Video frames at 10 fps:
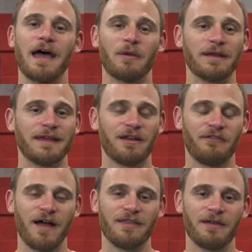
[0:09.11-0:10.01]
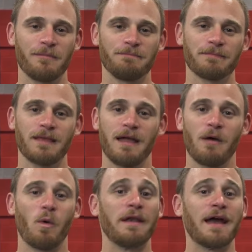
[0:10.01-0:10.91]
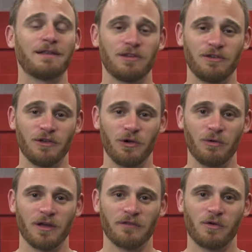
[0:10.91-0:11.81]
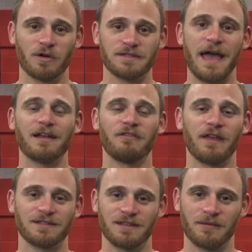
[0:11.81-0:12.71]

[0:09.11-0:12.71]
how to identify them, what not to do, and of course, how to fix